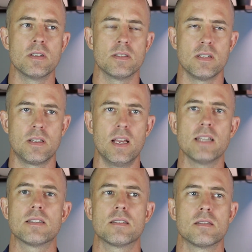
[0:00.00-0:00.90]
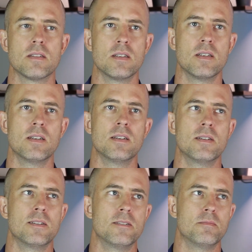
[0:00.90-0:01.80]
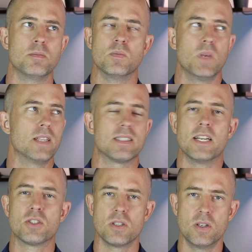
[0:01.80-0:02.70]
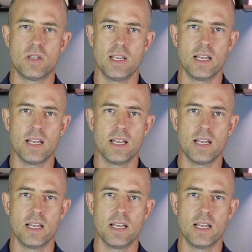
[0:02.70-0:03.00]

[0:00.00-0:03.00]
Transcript: And it's like, yes, essentially you can